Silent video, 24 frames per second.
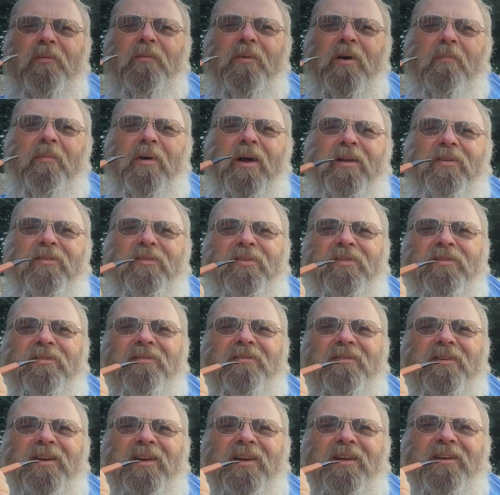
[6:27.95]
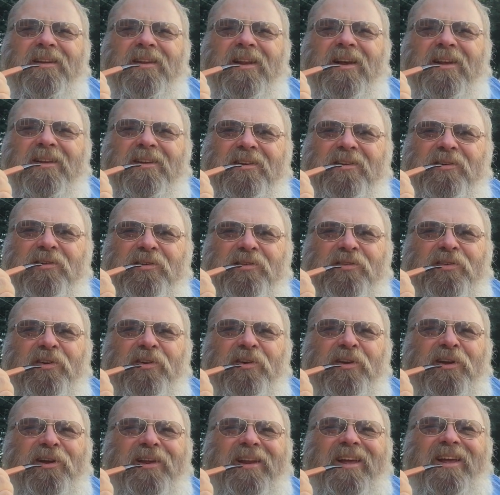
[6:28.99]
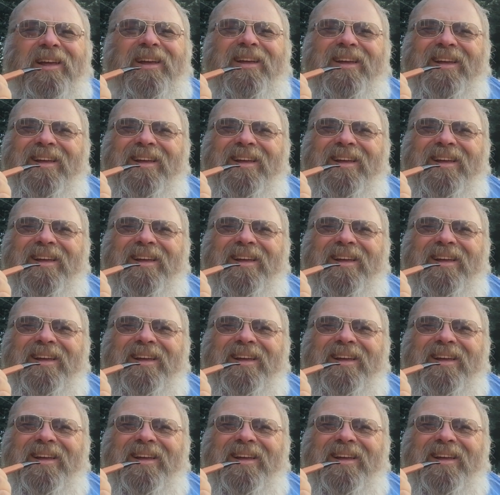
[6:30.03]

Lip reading: My mind's not doing so good.